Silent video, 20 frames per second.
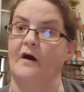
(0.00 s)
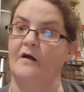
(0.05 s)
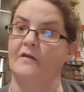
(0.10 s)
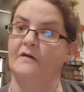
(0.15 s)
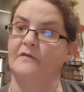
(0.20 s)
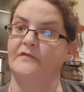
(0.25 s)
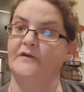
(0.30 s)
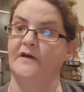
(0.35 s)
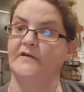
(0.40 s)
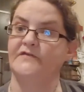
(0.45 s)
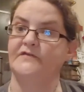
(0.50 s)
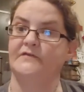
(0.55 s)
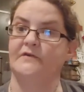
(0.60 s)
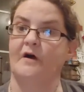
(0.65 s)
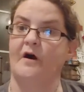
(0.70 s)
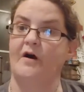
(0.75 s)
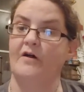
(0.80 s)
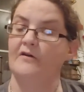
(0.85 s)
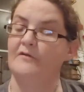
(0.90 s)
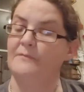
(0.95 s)
All
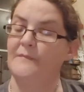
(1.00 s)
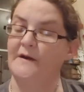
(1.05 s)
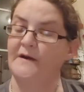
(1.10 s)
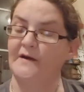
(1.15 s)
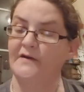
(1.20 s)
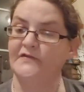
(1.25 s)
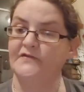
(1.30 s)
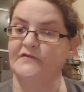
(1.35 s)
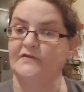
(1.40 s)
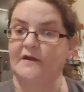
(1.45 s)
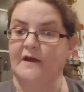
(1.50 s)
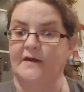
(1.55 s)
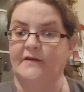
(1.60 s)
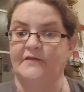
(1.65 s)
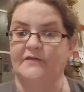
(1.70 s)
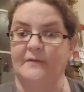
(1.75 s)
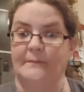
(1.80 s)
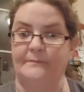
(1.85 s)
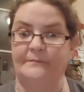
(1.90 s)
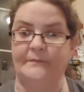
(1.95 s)
of My
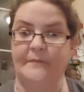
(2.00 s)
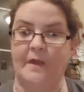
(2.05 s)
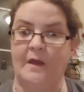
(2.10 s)
Yesterdays.